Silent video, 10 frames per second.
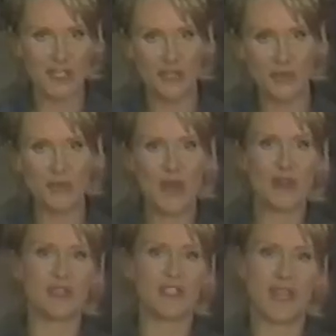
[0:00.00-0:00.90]
you
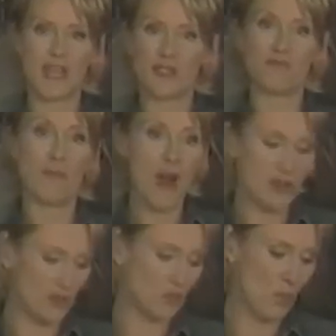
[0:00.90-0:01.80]
know today's
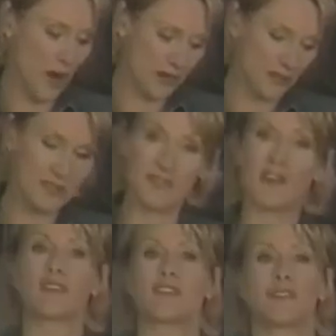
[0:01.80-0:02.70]
modern wireless
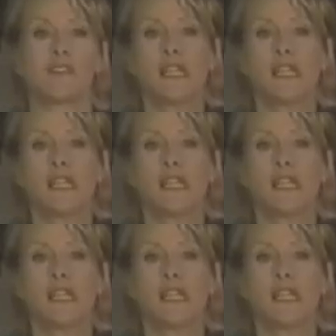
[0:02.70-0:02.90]
devices